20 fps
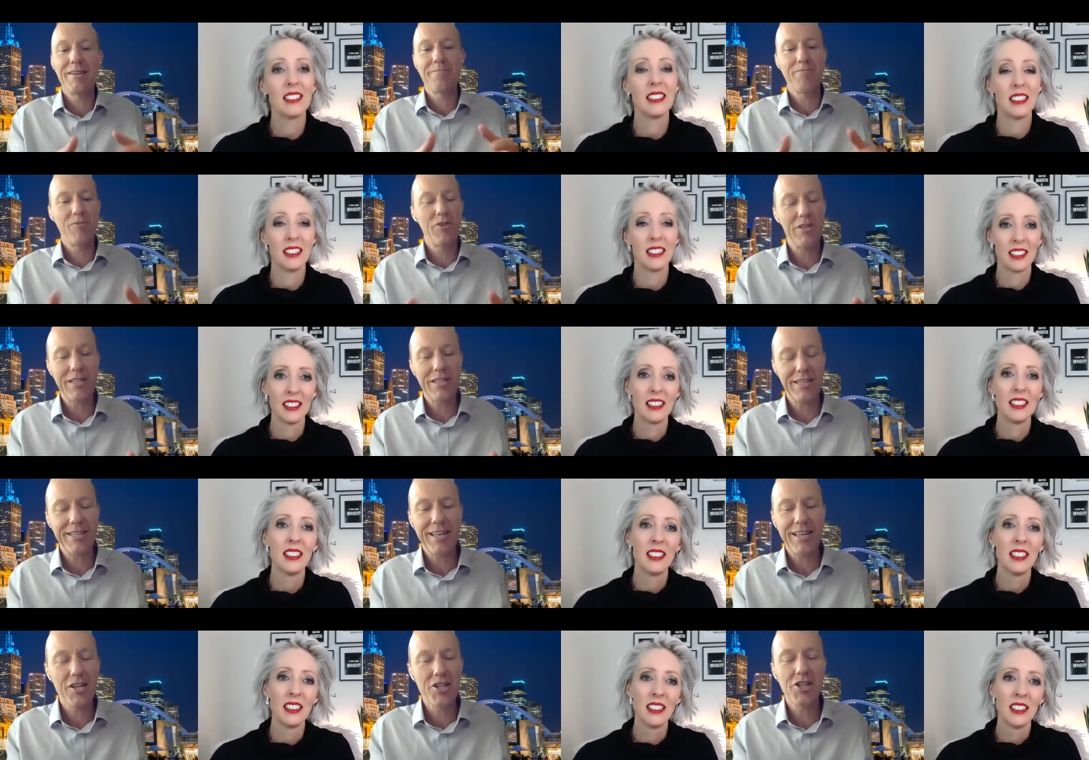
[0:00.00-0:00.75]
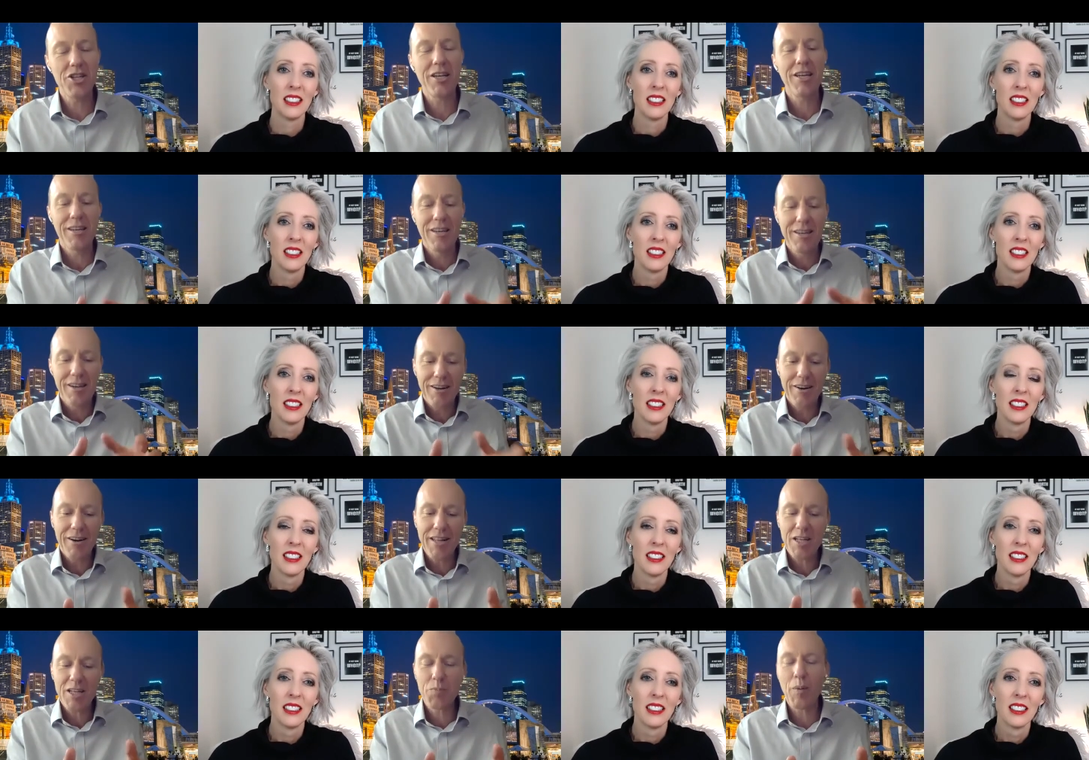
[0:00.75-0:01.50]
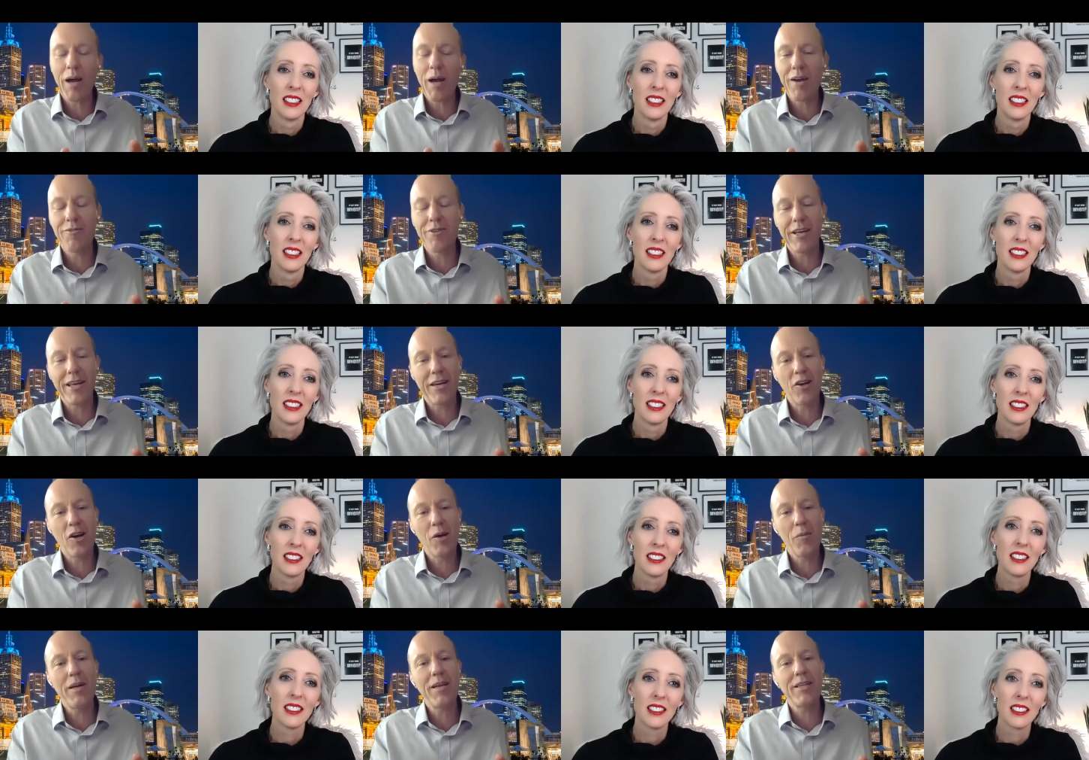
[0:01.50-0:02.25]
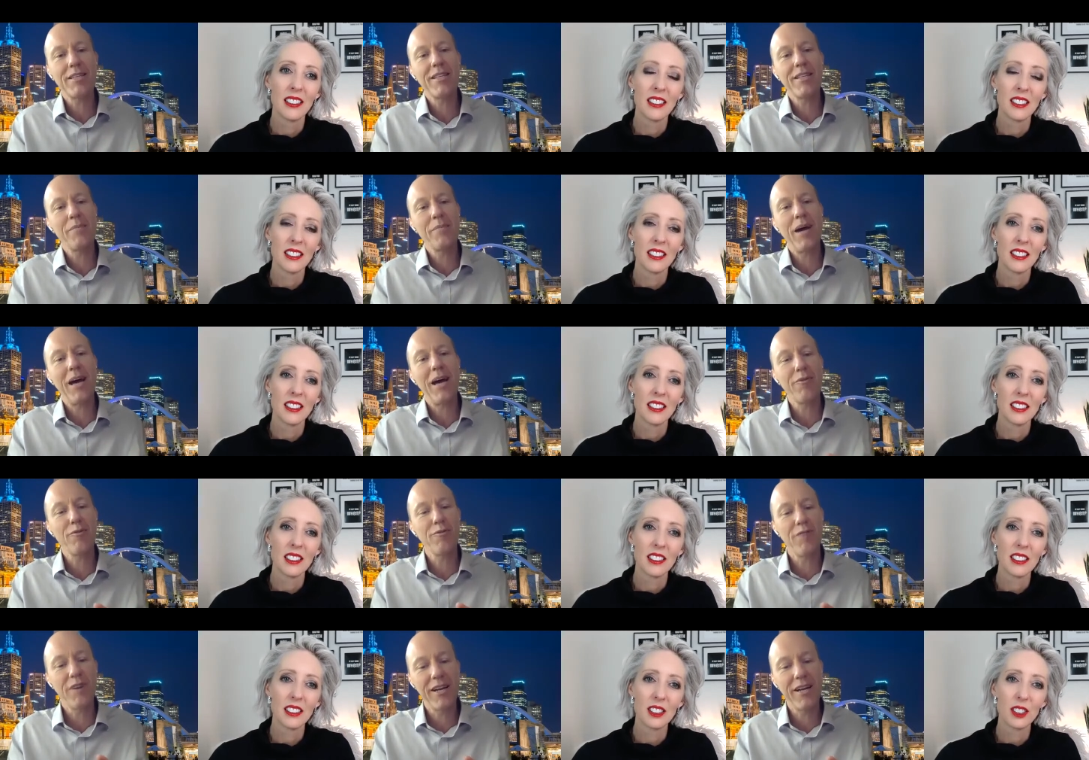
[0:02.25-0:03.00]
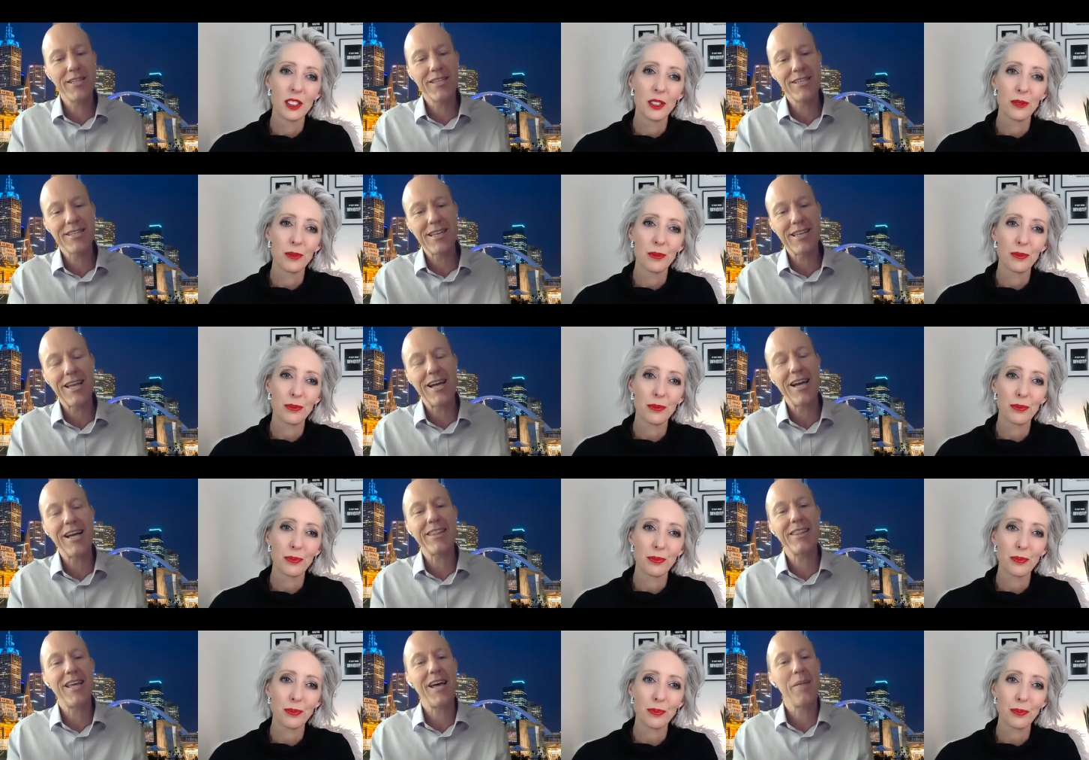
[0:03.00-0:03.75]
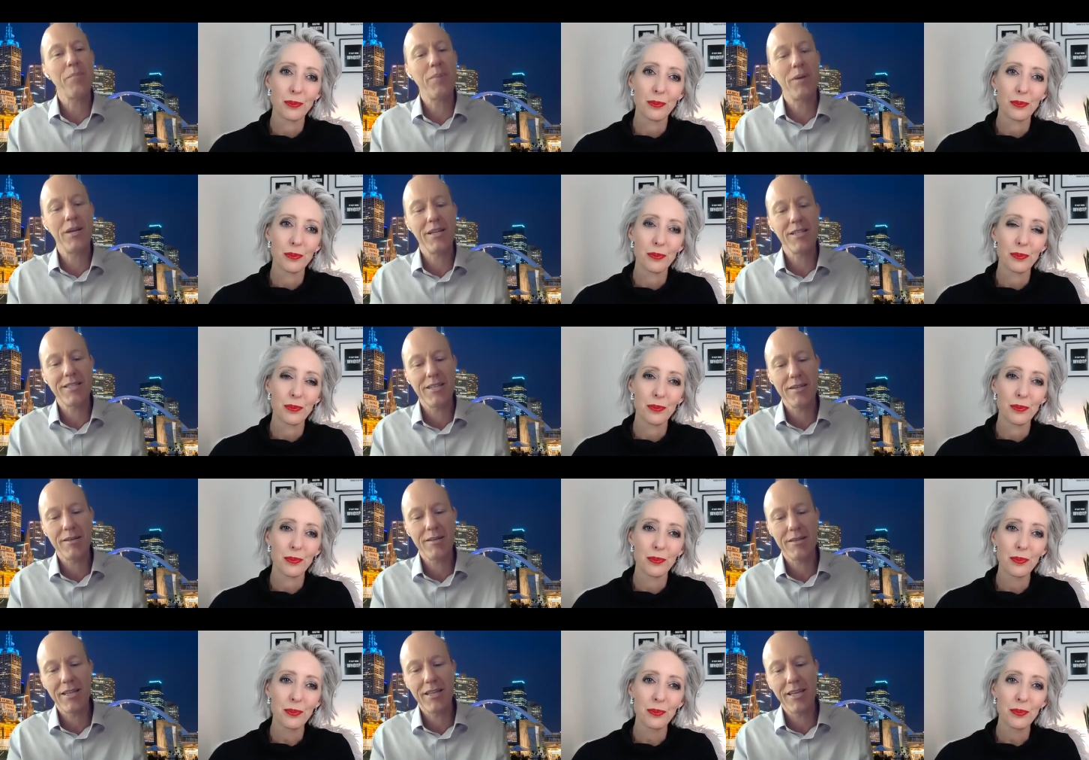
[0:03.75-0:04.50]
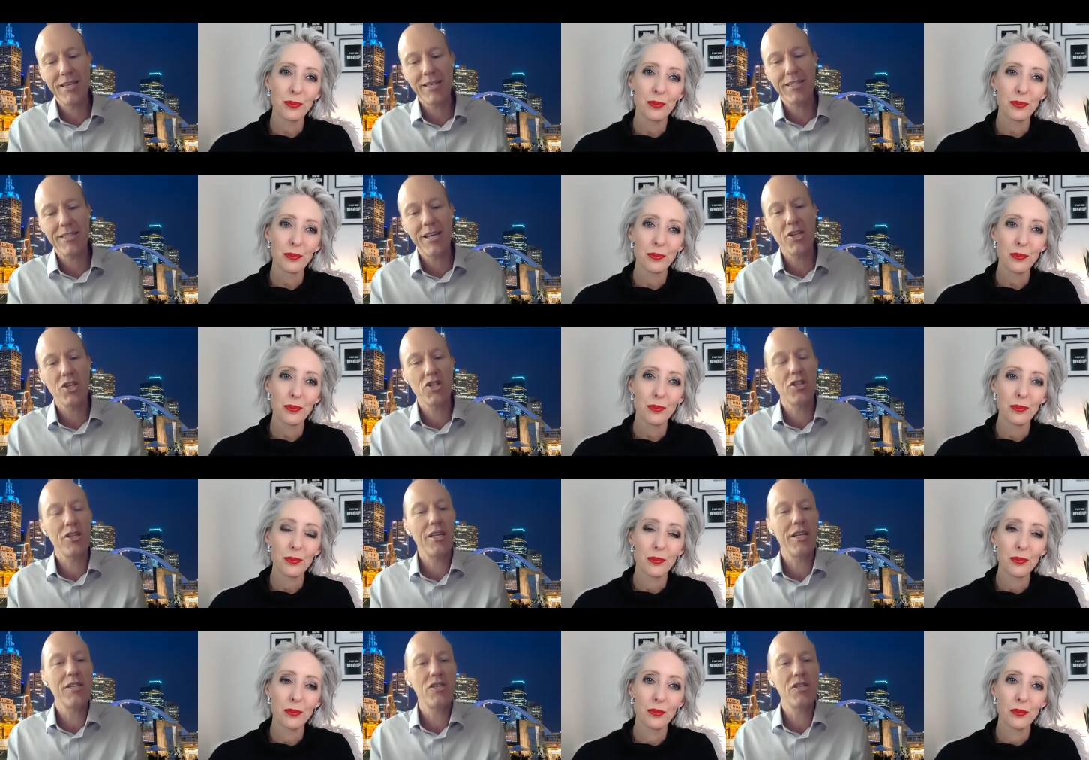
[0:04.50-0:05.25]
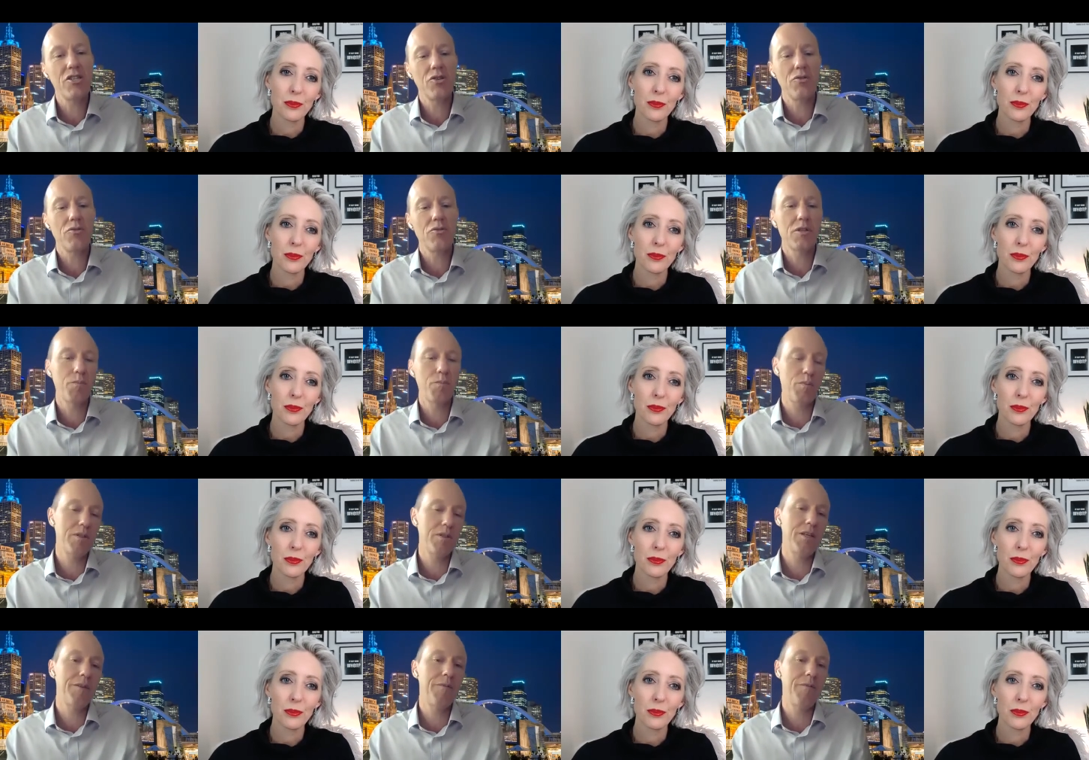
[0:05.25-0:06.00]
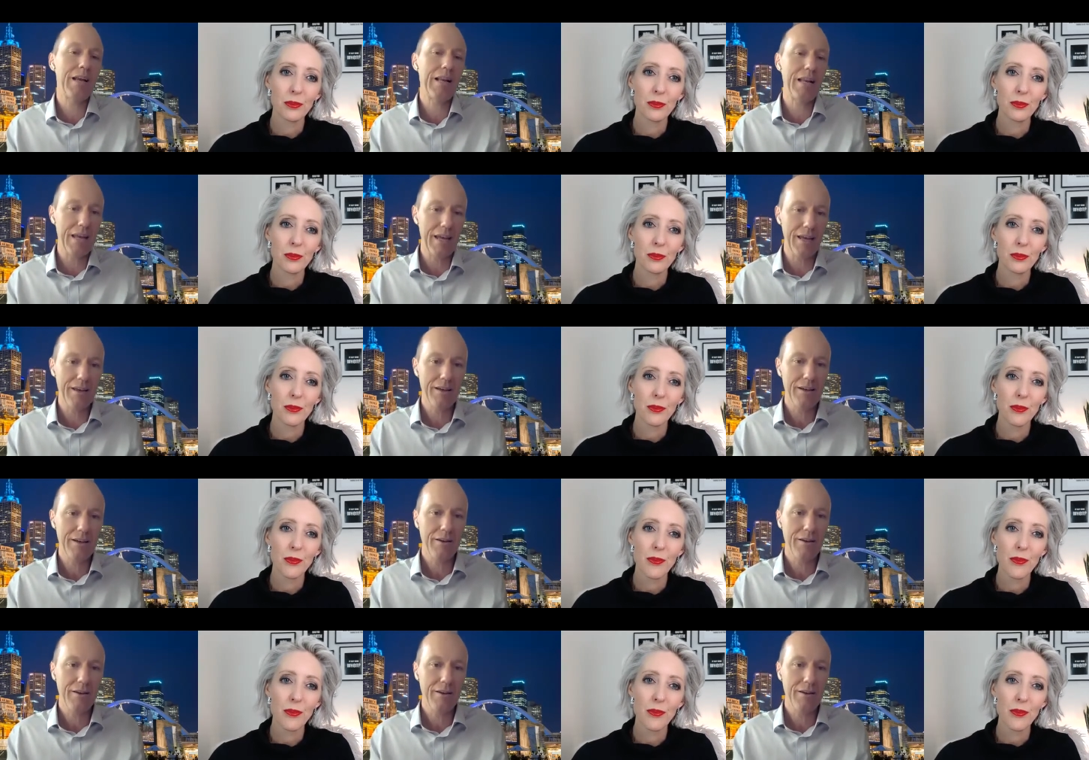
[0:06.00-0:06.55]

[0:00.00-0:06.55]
Speaker 1: use less energy. All right, that's behavioral economics. And then behavioral finance is like that, but it's a, the extension into specifically